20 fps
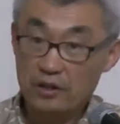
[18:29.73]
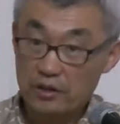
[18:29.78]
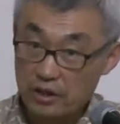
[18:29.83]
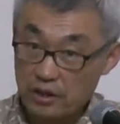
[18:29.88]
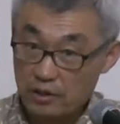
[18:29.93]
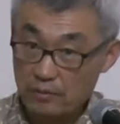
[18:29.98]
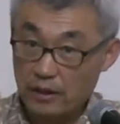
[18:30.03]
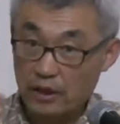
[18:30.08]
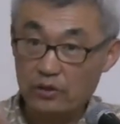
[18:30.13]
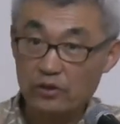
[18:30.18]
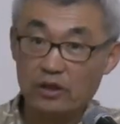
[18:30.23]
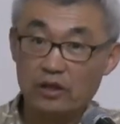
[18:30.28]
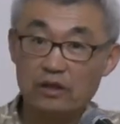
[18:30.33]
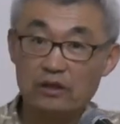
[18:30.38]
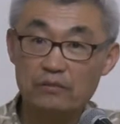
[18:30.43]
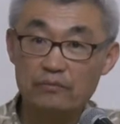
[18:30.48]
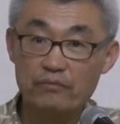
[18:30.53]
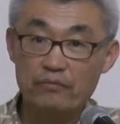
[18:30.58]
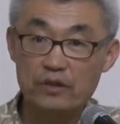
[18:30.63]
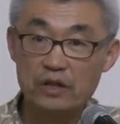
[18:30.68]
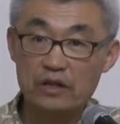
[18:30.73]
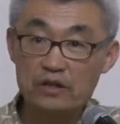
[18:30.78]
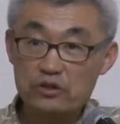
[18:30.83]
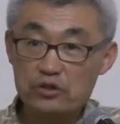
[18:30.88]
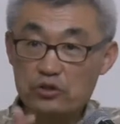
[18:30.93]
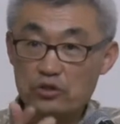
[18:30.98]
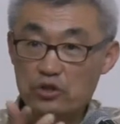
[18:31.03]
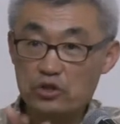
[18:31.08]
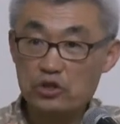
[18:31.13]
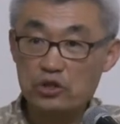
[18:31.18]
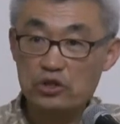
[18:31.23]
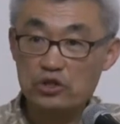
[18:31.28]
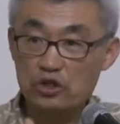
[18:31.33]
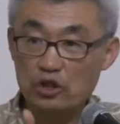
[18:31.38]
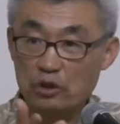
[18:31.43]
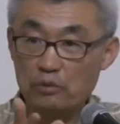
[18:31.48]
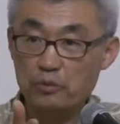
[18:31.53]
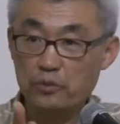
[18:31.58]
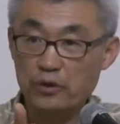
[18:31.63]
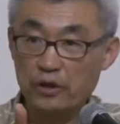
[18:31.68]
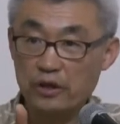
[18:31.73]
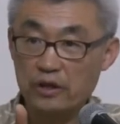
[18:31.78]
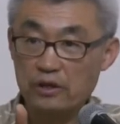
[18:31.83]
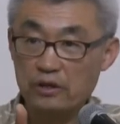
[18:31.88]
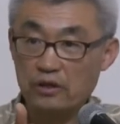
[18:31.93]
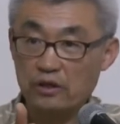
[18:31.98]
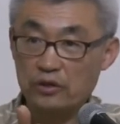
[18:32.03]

Think about that. Does your church operate